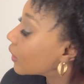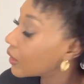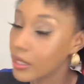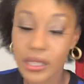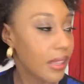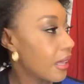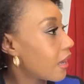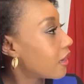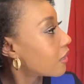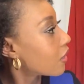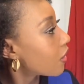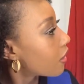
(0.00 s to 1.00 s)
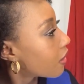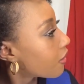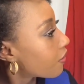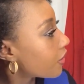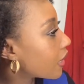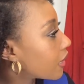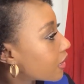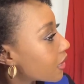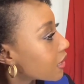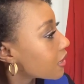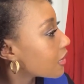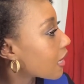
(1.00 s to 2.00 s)
Look at that.
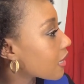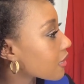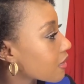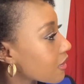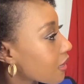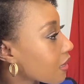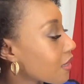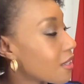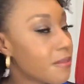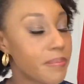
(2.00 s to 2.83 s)
Fantastic.